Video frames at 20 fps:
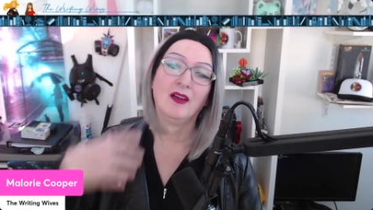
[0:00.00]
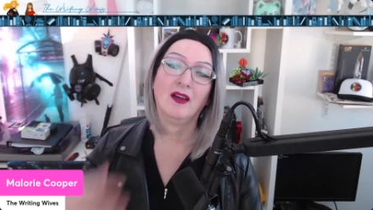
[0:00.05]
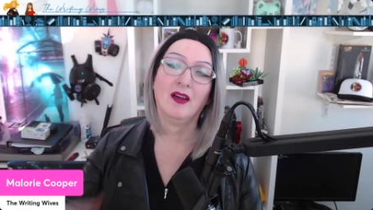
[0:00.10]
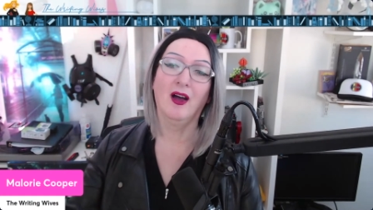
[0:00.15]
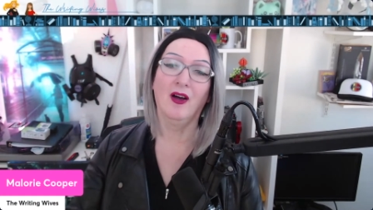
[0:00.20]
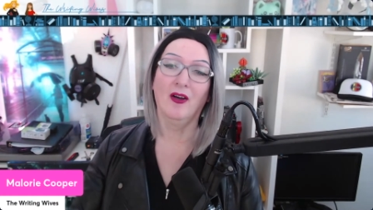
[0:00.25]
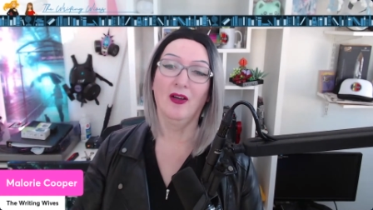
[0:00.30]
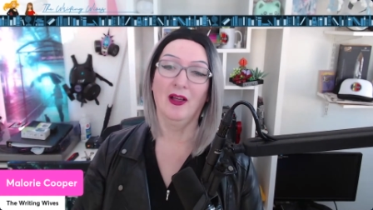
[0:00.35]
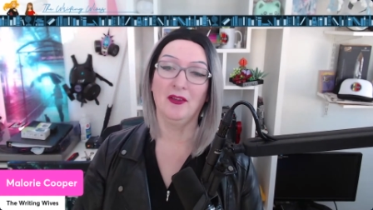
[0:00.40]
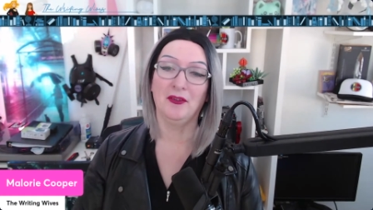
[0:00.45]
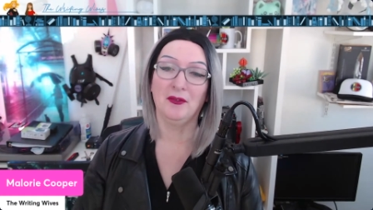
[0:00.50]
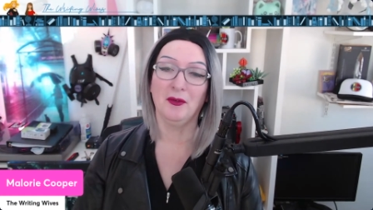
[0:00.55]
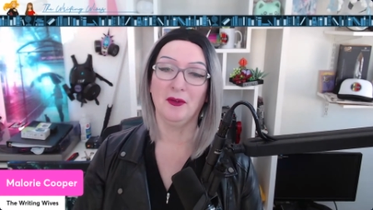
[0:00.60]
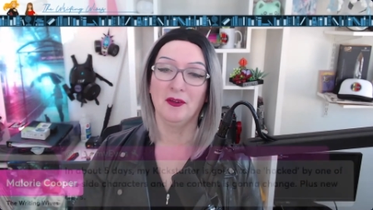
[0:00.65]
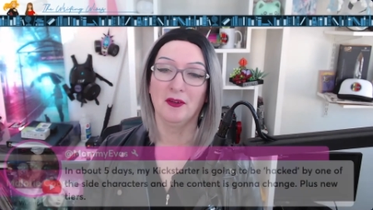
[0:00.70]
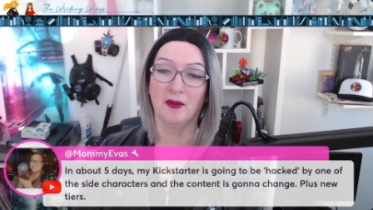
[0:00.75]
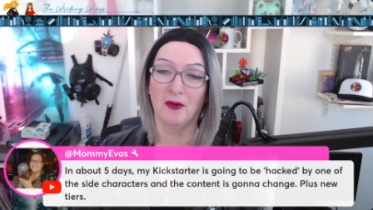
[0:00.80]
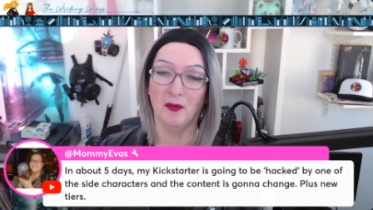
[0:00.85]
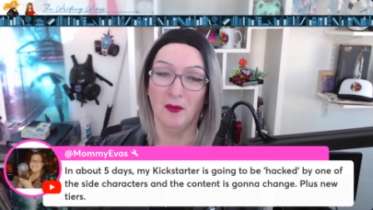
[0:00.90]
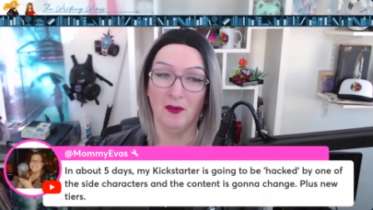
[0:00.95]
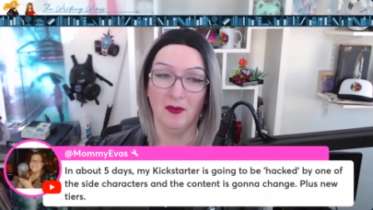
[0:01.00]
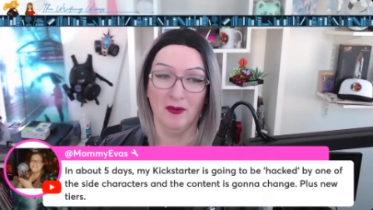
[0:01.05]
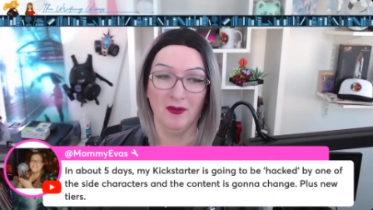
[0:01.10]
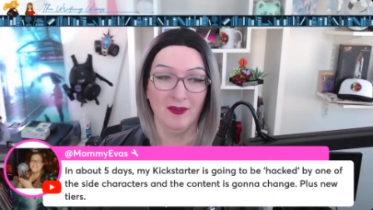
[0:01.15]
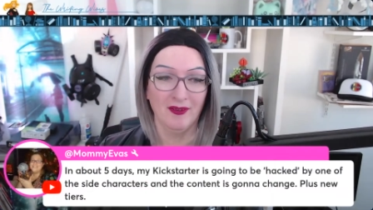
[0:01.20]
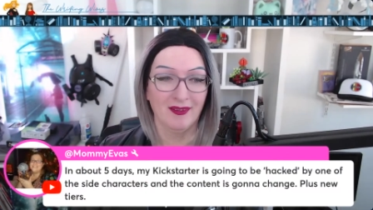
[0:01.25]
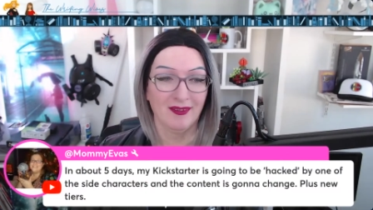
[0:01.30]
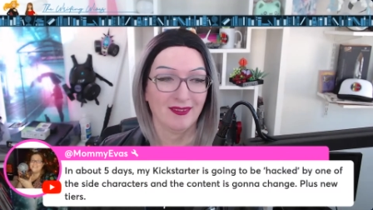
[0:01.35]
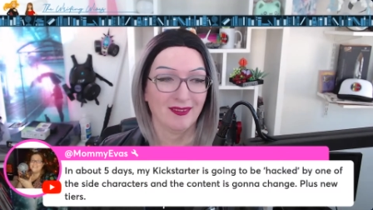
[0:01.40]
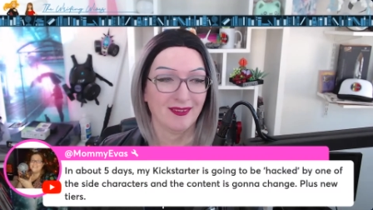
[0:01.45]
Oh, that's really cool.
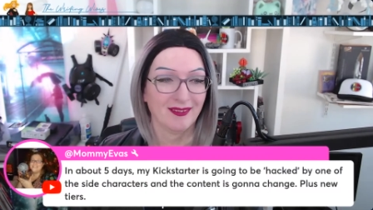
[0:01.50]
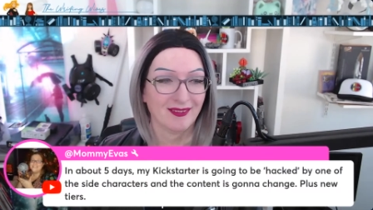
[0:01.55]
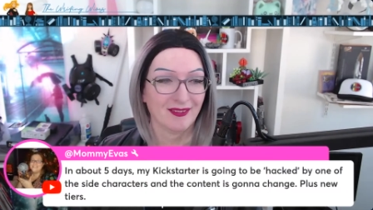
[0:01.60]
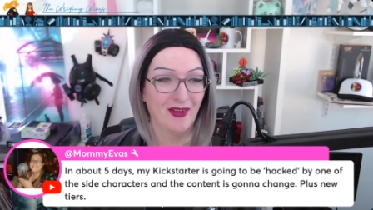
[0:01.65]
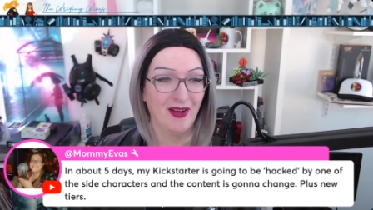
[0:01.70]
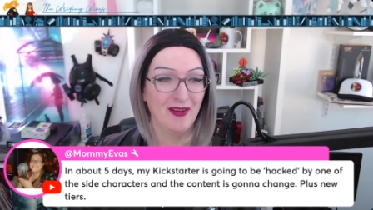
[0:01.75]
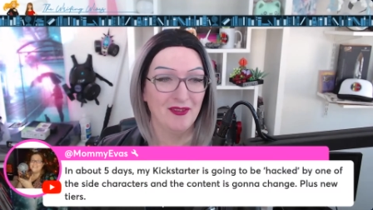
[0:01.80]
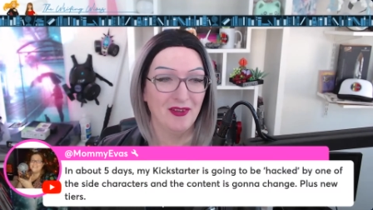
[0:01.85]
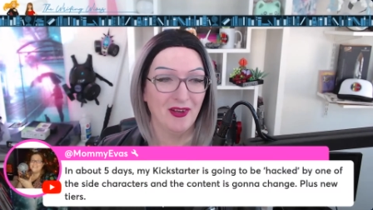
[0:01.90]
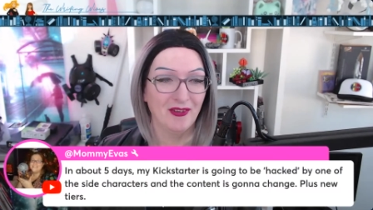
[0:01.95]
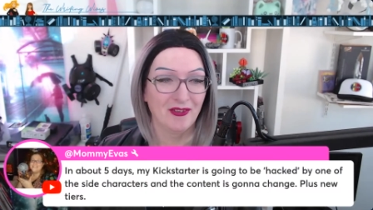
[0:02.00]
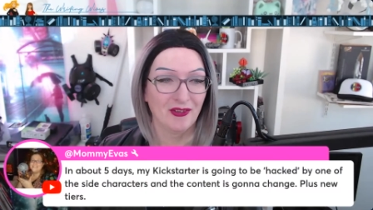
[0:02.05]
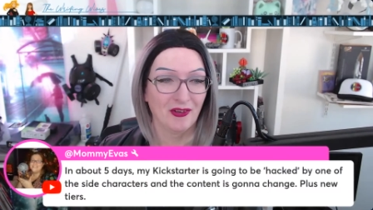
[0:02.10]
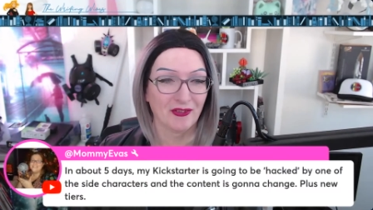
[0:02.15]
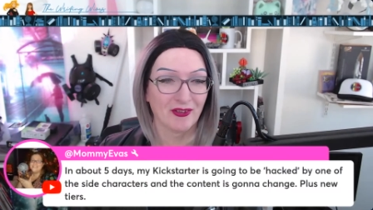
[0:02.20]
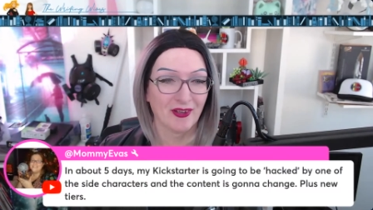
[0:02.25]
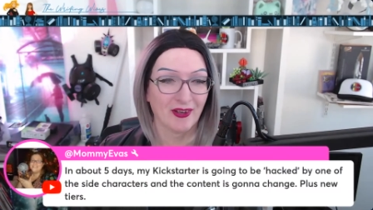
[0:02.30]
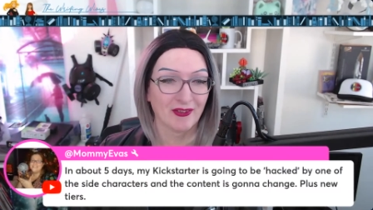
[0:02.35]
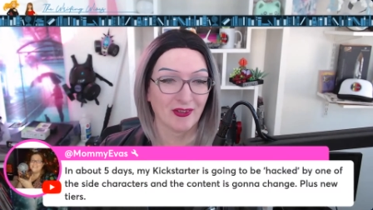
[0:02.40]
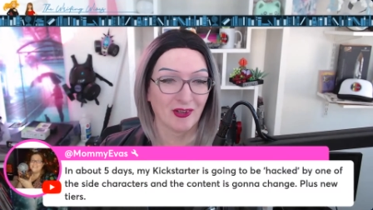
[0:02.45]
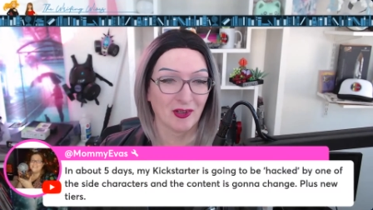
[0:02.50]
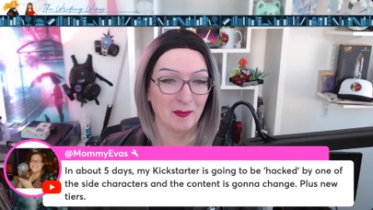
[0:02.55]
5 days Jill's Kickstarter